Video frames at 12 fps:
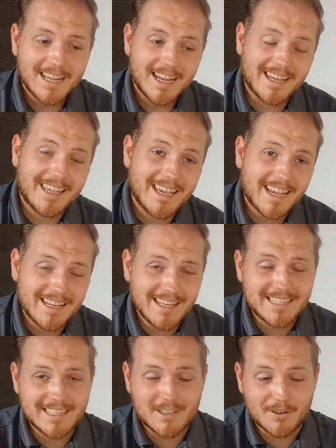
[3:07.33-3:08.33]
Again,
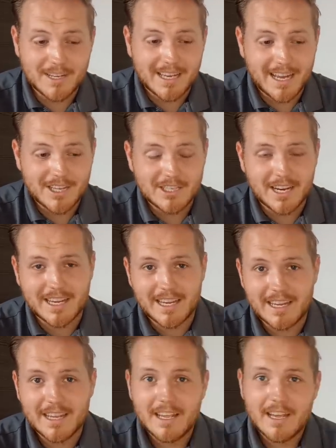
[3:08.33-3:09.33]
this is on a
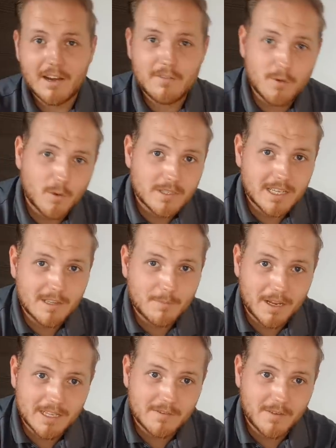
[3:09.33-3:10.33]
Jackett, a 14th
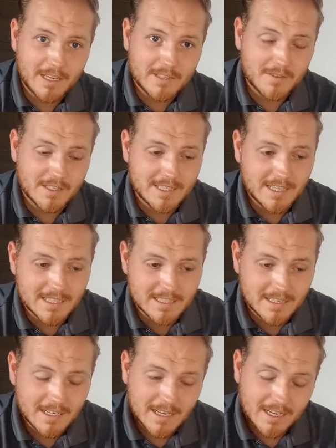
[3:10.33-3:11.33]
place finish for the
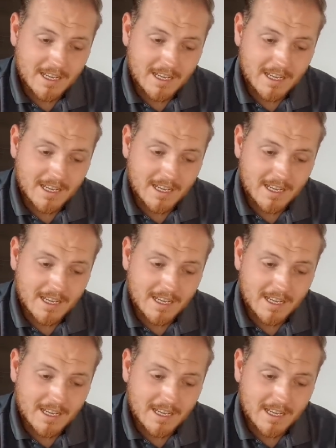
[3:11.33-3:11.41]
season.